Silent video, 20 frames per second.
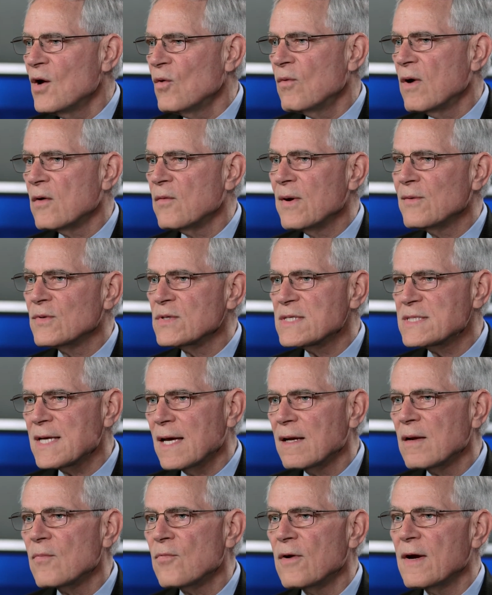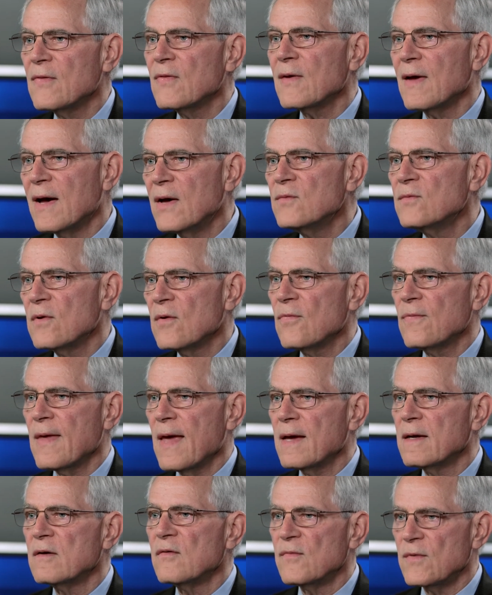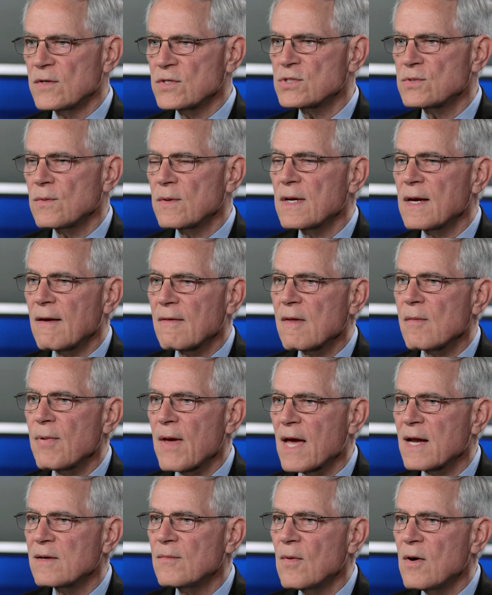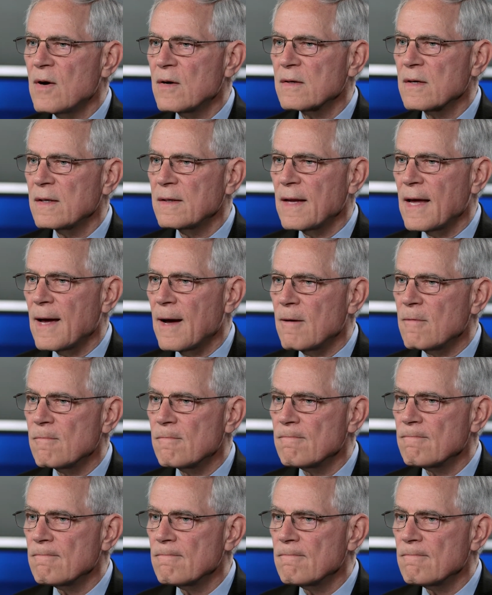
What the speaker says: where we will celebrate the 100th anniversary of the Panama Canal.